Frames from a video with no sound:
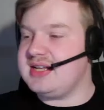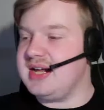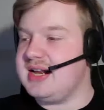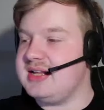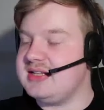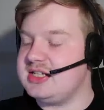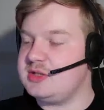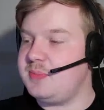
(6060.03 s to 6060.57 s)

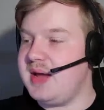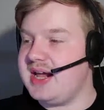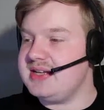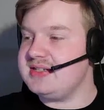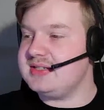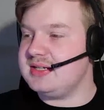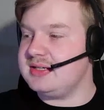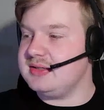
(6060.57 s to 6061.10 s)
into
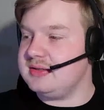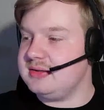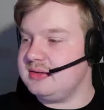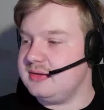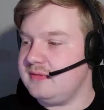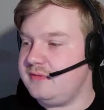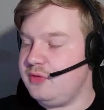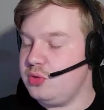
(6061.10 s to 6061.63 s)
space and
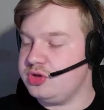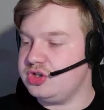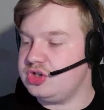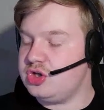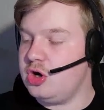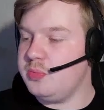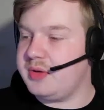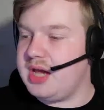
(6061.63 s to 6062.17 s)
forces
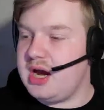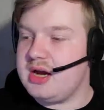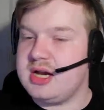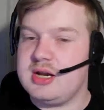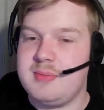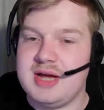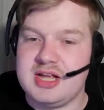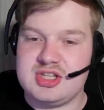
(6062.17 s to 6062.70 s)
Tom Kearney to
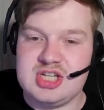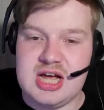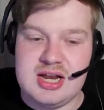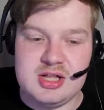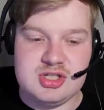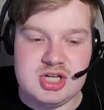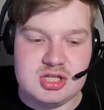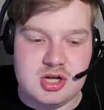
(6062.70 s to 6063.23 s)
make a
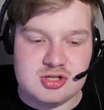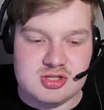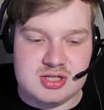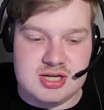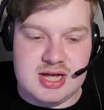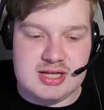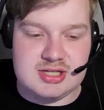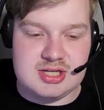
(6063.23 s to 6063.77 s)
challenge he doesn't
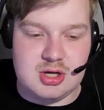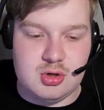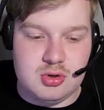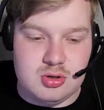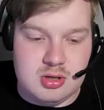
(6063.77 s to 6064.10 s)
need to,